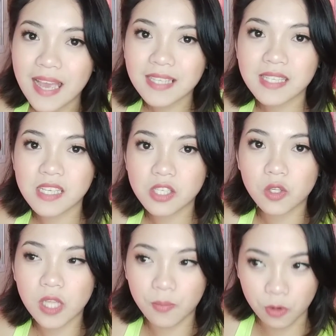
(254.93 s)
Next is
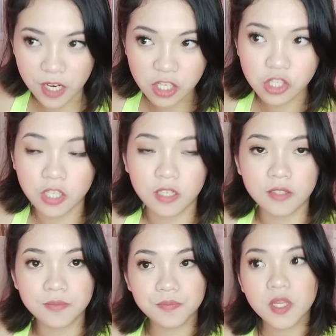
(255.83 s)

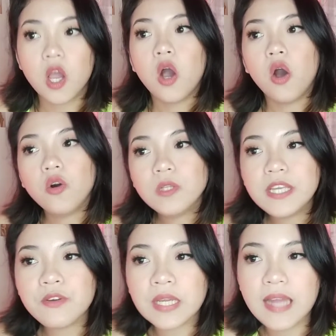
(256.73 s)
collaboration.
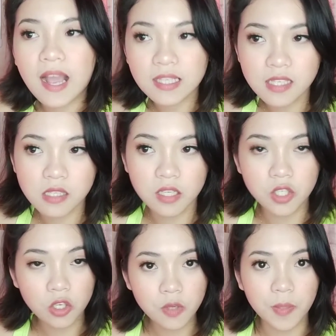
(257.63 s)
Only you can access a
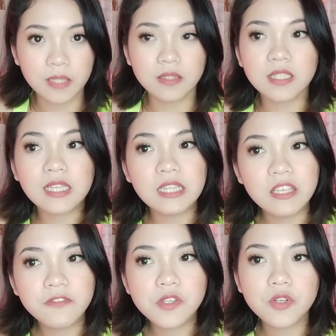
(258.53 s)
document that
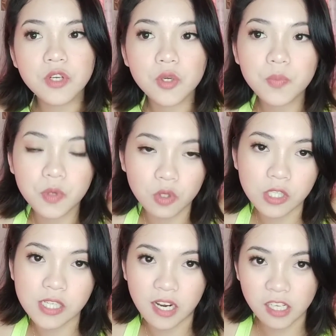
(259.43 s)
lives on your
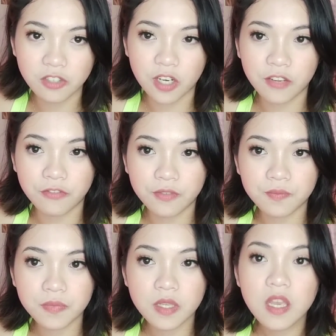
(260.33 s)
computer's hard drive.
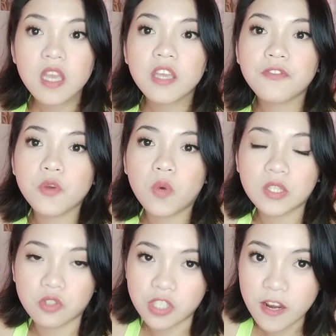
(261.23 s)
If you
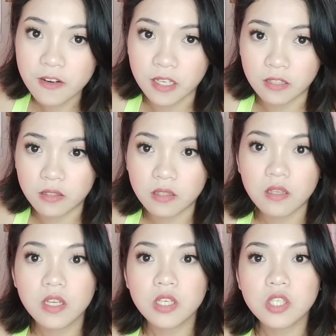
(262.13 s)
want to share it,
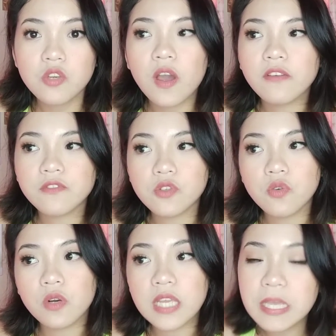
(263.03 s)
you have
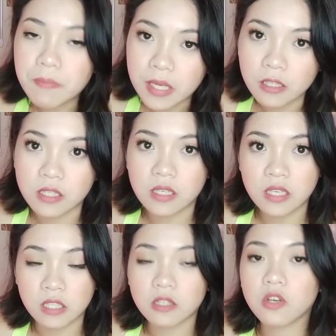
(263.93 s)
to email
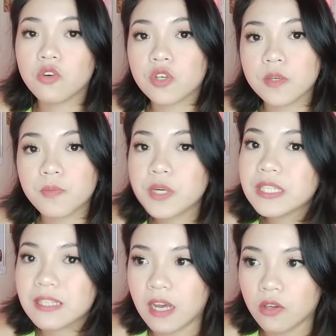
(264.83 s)
it or
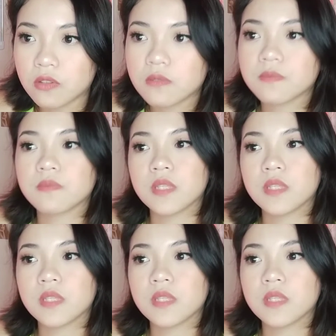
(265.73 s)
print it out.